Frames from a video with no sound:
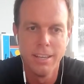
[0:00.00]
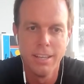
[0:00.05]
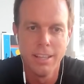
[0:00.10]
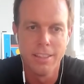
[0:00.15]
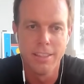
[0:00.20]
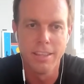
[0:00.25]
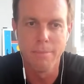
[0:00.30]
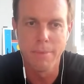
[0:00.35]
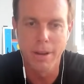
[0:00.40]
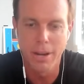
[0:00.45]

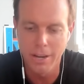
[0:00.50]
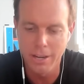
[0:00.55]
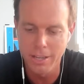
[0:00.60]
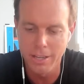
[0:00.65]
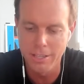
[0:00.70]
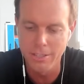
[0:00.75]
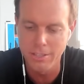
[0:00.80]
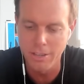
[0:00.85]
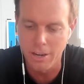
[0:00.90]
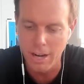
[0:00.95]
The
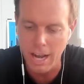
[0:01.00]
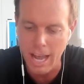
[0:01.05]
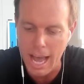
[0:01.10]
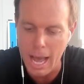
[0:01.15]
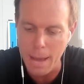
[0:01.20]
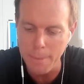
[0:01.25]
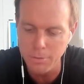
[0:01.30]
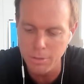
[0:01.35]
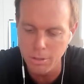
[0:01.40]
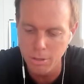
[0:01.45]
Americans are
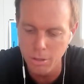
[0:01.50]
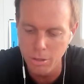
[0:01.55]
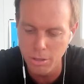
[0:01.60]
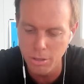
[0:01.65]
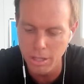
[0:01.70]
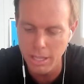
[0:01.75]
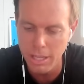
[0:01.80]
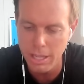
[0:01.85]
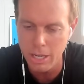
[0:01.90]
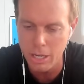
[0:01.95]

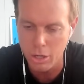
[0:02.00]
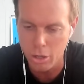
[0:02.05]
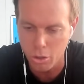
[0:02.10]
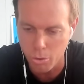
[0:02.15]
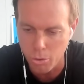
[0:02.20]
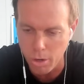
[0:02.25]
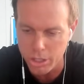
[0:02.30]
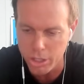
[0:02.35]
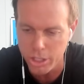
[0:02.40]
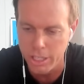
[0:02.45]
absolutely
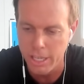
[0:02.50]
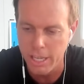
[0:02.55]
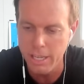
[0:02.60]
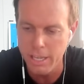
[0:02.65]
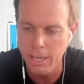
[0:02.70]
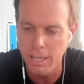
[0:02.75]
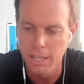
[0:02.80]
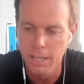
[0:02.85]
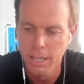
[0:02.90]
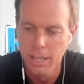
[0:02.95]
crushing
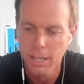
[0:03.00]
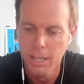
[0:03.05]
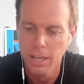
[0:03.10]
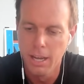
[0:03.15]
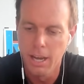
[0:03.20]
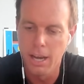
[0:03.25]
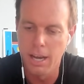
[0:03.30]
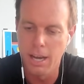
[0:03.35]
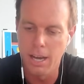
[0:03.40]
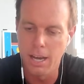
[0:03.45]
it.
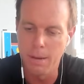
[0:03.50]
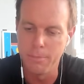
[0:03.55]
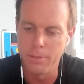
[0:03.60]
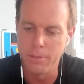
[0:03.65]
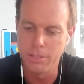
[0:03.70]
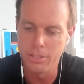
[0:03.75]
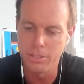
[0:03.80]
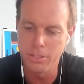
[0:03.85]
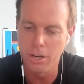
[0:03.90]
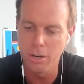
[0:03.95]
I'm going
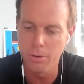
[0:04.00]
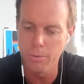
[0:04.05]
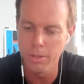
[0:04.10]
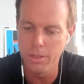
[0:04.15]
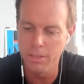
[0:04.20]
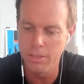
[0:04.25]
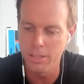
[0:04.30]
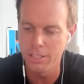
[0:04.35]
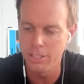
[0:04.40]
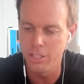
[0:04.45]
to start
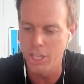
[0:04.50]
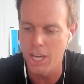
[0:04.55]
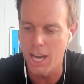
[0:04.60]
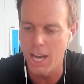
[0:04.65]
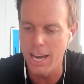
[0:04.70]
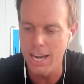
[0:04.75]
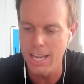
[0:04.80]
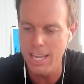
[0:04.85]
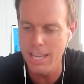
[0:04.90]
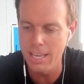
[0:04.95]
with
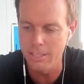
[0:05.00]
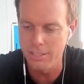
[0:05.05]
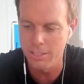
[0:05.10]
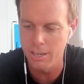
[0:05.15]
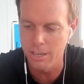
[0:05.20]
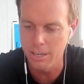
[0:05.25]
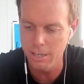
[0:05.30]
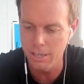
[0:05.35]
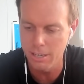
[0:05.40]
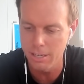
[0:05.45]
Johnny
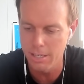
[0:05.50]
Isner.